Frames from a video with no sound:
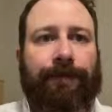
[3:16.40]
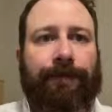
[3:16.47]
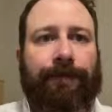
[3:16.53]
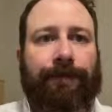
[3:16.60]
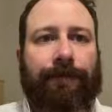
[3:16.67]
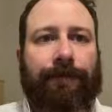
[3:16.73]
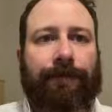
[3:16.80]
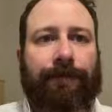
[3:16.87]

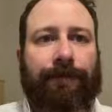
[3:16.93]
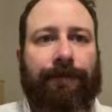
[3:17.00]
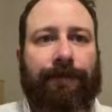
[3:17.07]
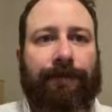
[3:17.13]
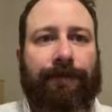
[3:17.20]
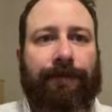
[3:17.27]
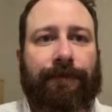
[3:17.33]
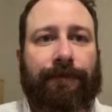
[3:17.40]

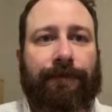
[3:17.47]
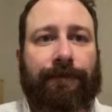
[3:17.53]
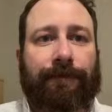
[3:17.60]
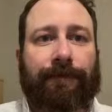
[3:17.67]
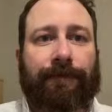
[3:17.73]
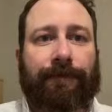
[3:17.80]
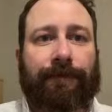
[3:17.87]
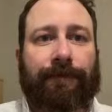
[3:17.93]

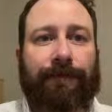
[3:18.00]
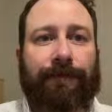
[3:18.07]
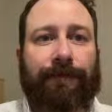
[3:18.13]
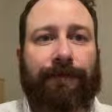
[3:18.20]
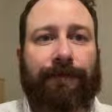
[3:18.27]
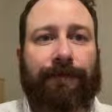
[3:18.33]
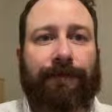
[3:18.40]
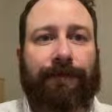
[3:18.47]

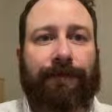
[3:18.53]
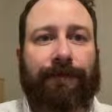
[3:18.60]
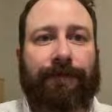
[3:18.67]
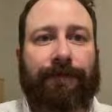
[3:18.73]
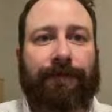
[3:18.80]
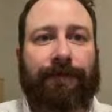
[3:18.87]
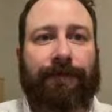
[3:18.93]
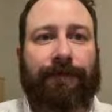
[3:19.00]

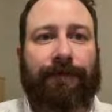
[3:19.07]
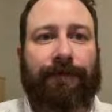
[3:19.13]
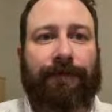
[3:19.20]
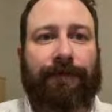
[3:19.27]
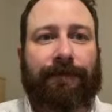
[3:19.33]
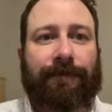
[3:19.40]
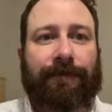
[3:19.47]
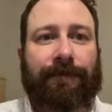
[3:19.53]

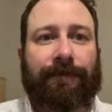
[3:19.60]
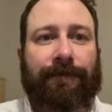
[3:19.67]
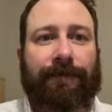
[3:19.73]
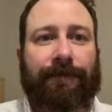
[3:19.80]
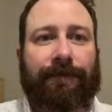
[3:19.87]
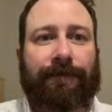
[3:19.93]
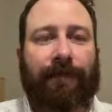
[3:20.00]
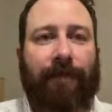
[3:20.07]

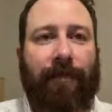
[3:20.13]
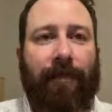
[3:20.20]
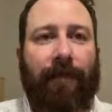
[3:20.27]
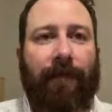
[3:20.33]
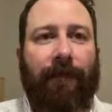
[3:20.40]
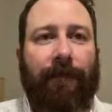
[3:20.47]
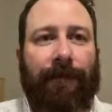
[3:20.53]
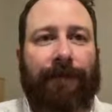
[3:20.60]

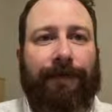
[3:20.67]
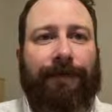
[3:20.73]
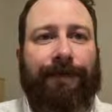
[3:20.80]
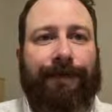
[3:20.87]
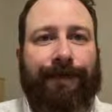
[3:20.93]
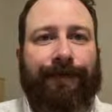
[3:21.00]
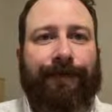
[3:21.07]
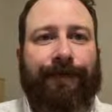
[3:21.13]

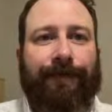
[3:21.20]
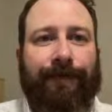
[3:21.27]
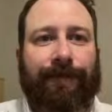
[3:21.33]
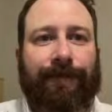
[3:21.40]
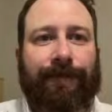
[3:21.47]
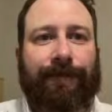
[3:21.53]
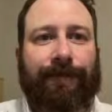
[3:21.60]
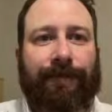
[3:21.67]

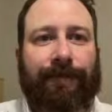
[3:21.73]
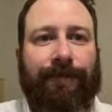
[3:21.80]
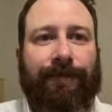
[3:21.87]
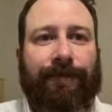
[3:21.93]
(not speaking)